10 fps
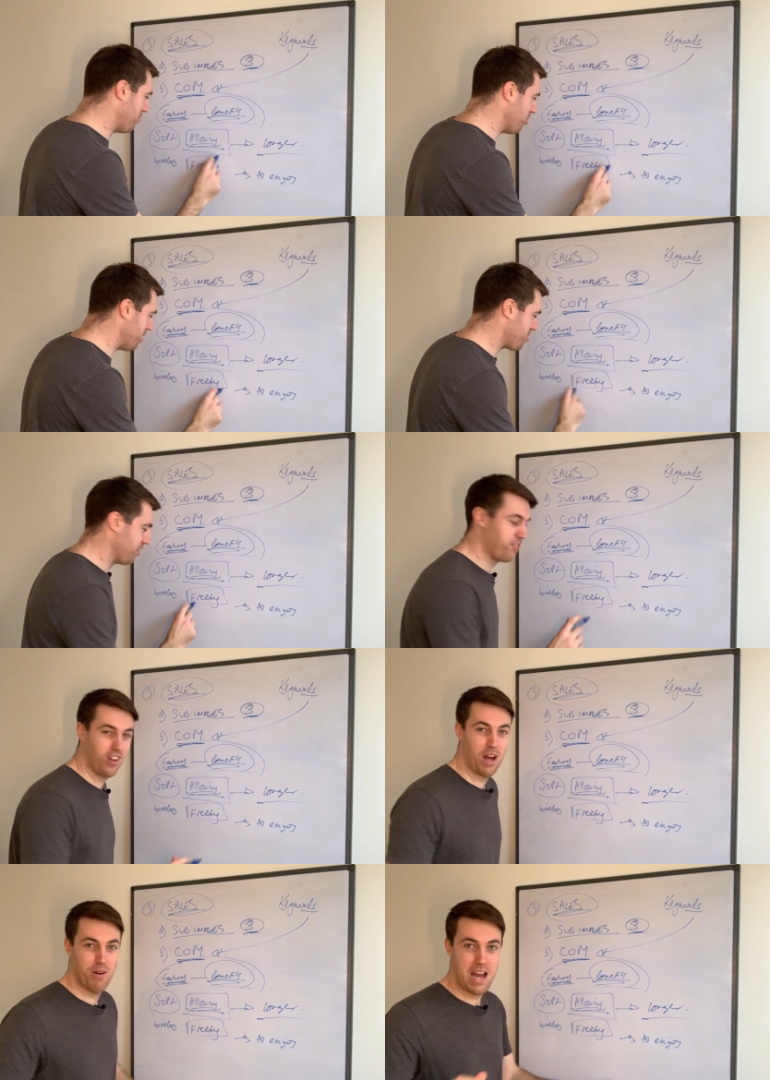I'm doing this on the
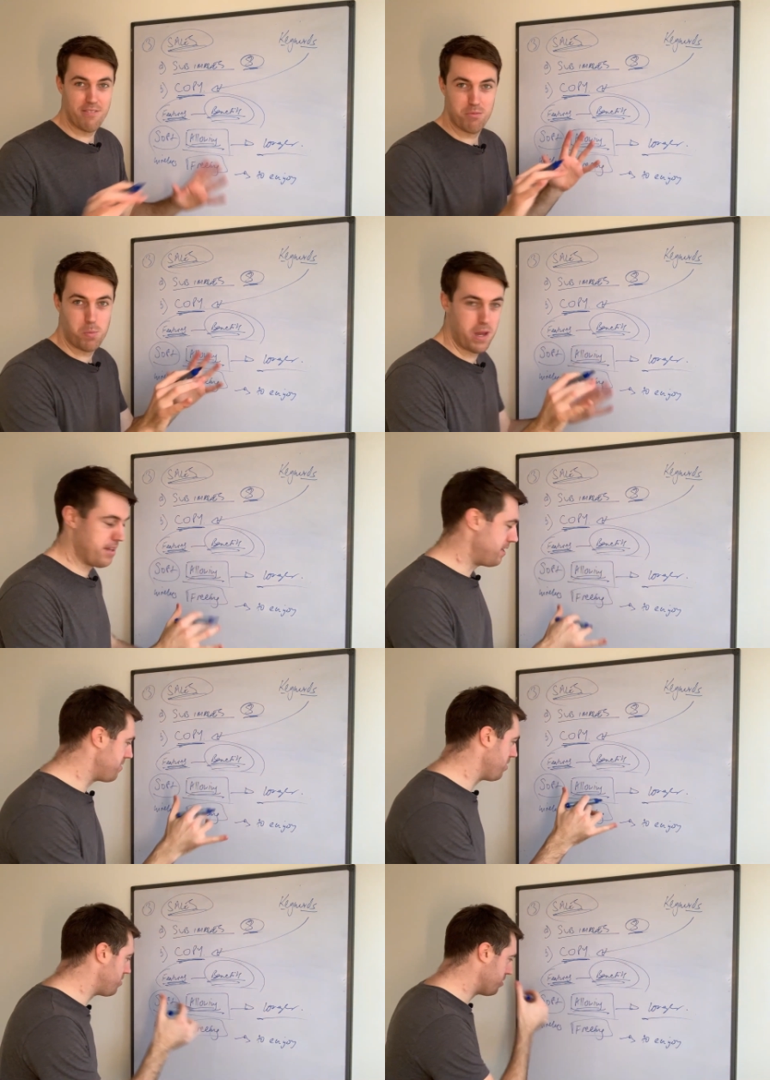fly. Right? I haven't prepared
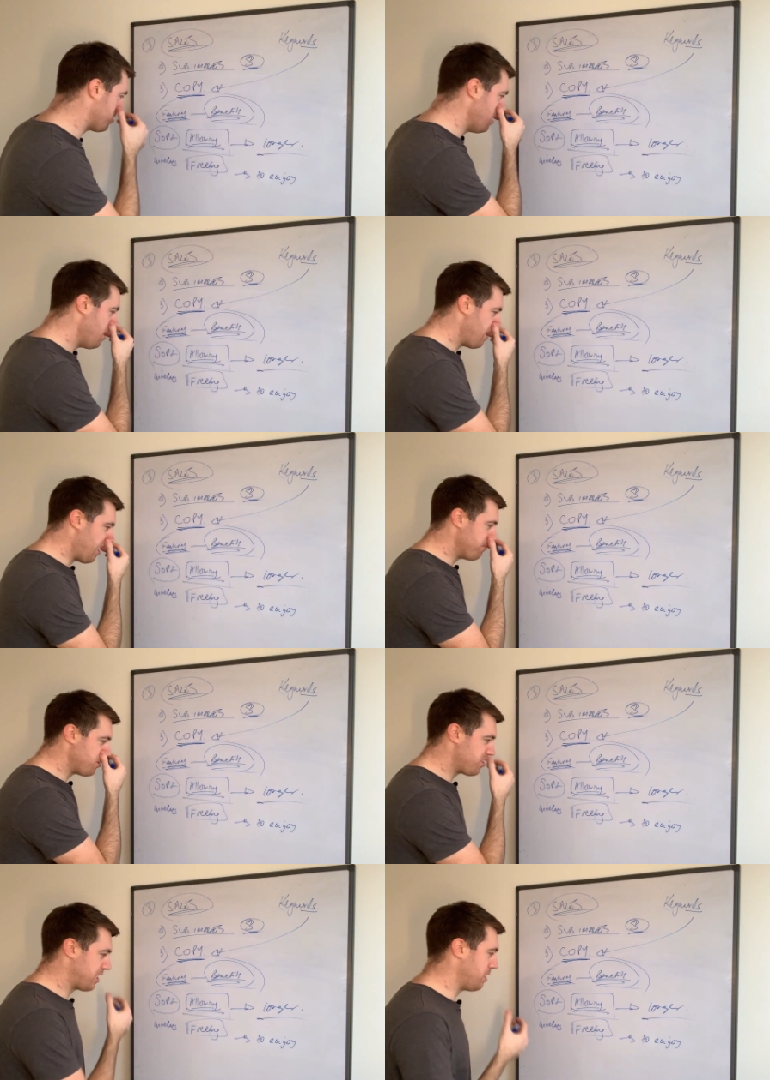these, so it's just I'm um,
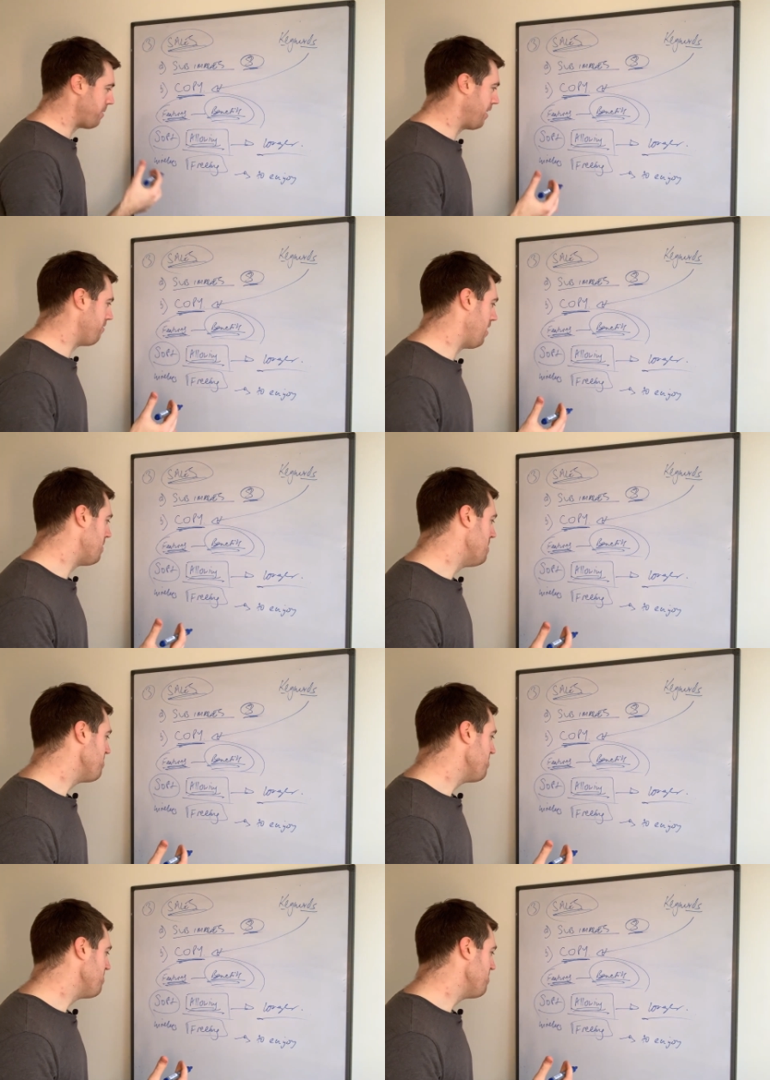just thinking about it, right?